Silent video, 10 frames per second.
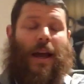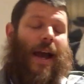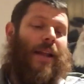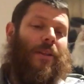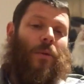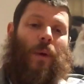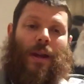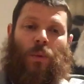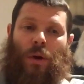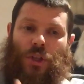And the way
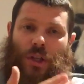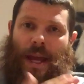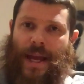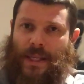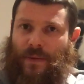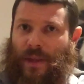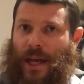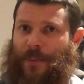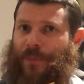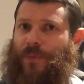to wash your hands of
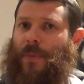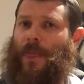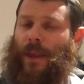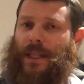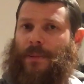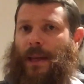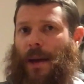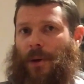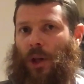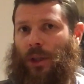that is to
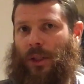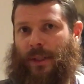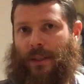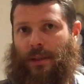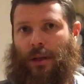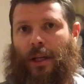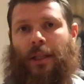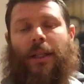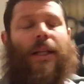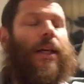become a Holocaust denier,
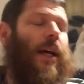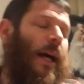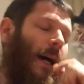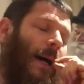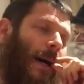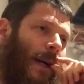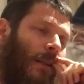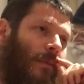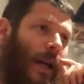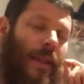
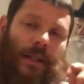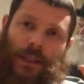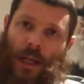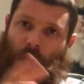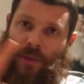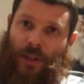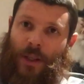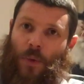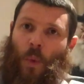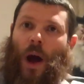and then kind of
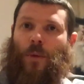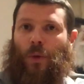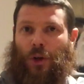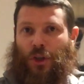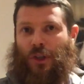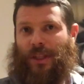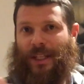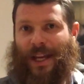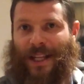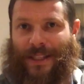whitewash the
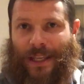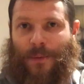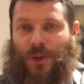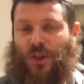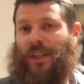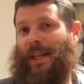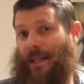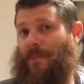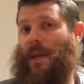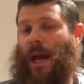Nazi image, and then
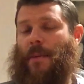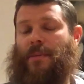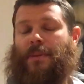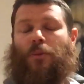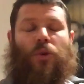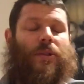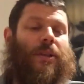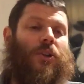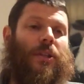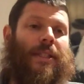it becomes more
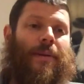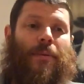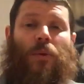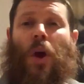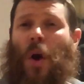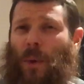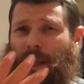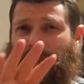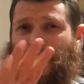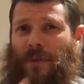socially acceptable. One
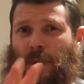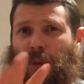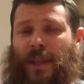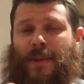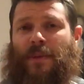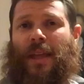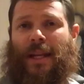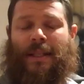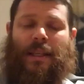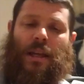of the difficult things with that
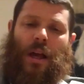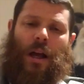is,